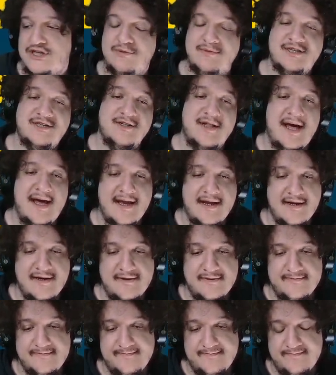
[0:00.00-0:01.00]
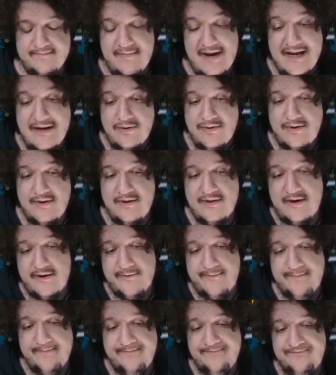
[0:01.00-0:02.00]
Too much lag. -2
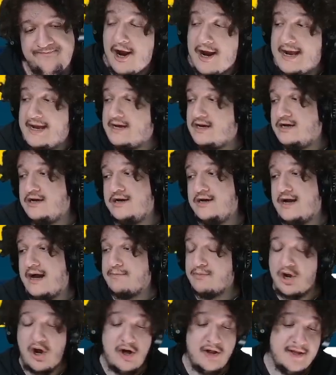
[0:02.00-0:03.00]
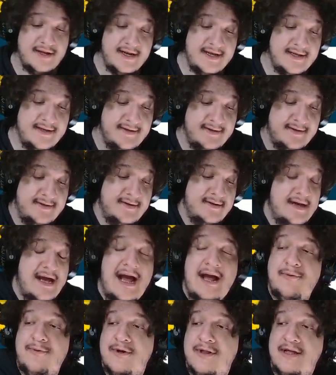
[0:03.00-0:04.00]
though. All right, I'm calling it.
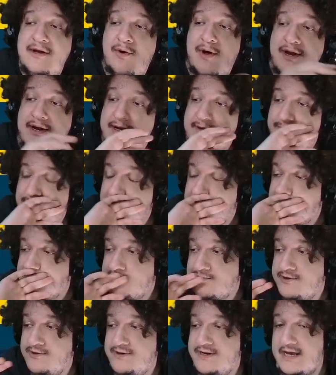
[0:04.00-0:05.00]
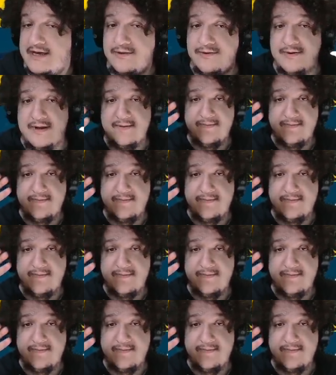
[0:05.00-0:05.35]
I really wanted to push through an S